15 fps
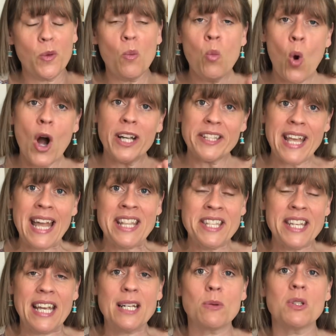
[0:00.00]
What I
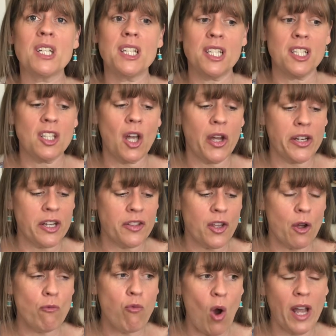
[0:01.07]
then did was I decided
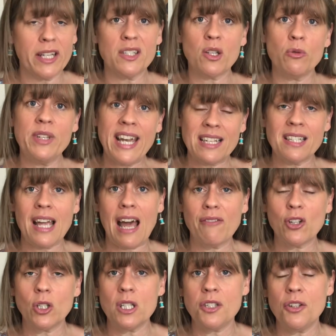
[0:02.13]
that, right, so yes, I
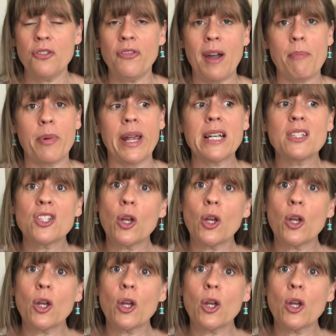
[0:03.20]
have got these new fabrics.